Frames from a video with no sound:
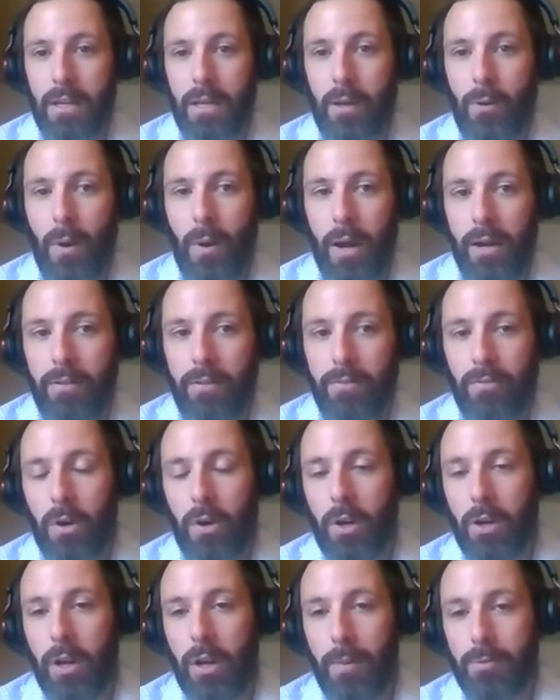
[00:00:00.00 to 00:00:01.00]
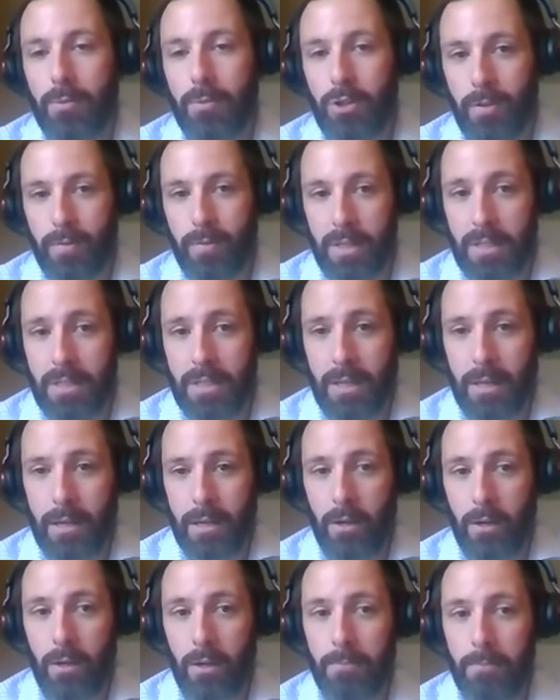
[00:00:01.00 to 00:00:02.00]
to get ready for adoption of this
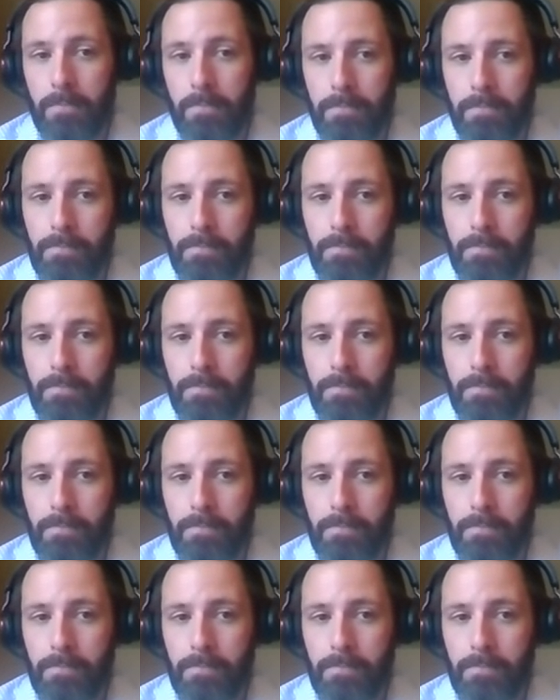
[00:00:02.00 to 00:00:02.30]
standard.